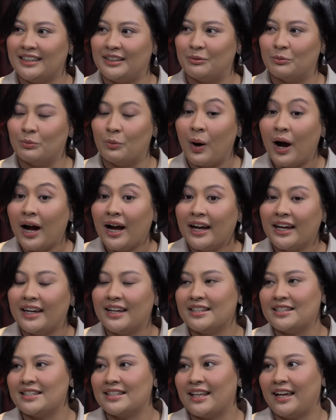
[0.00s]
why
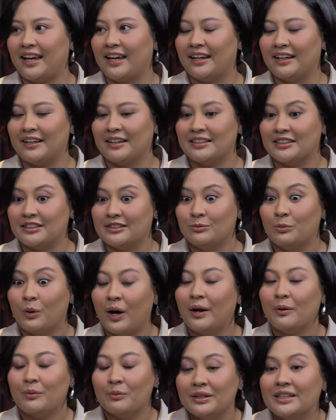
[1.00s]
it's like,
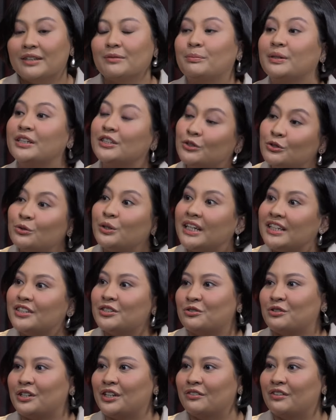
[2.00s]
because through
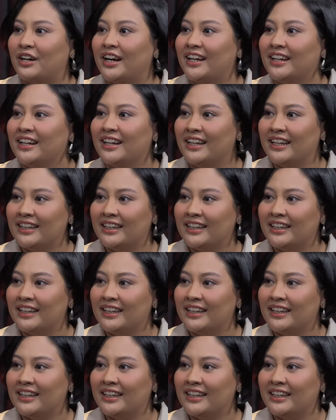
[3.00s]
history, right?